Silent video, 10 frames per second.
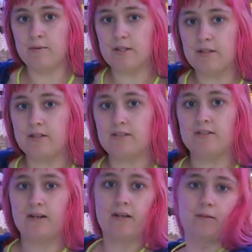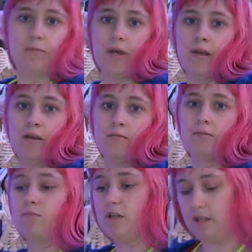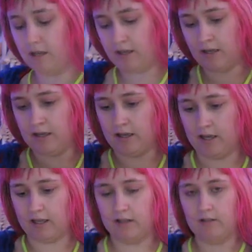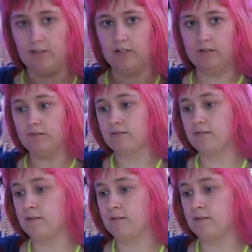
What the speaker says: But the skirt, man, would be heckin' cute.